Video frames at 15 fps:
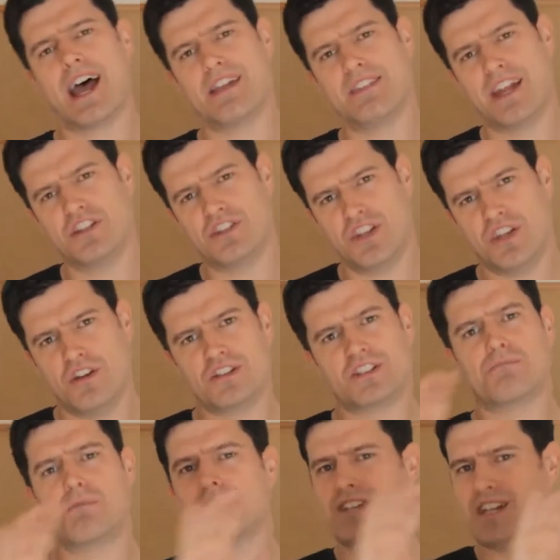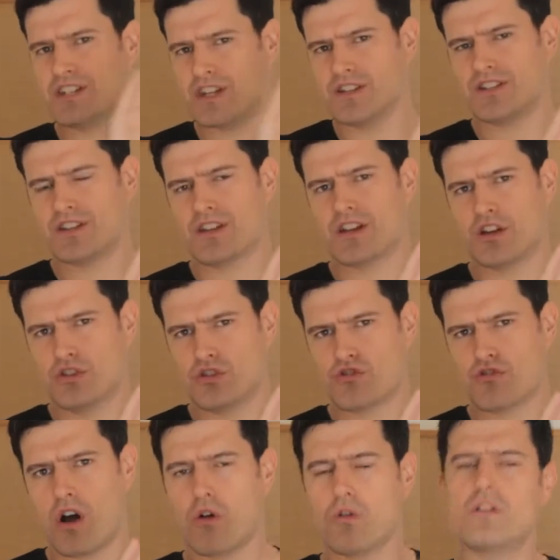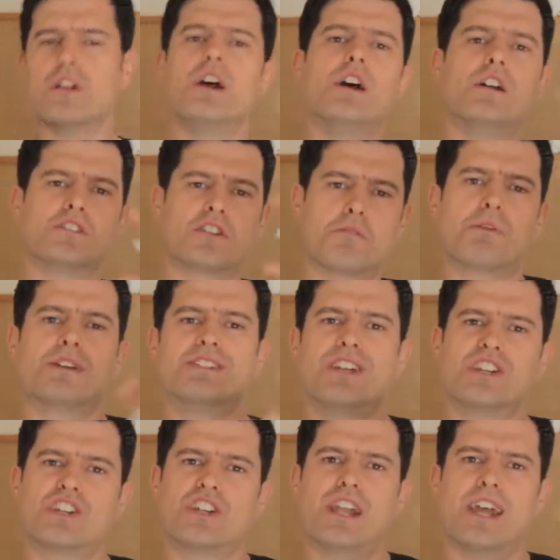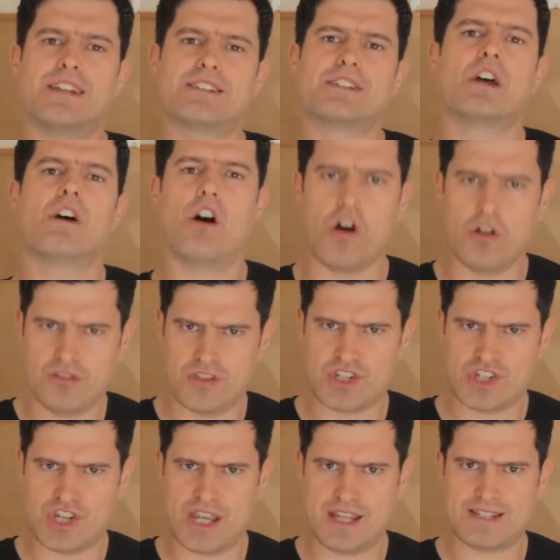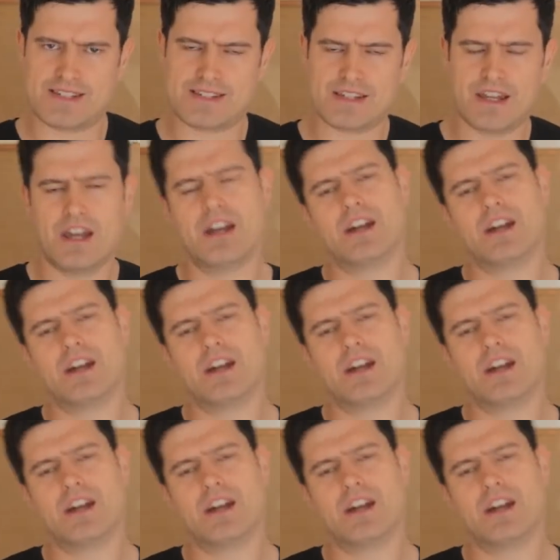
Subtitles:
and then to use position control to position it on the sheets.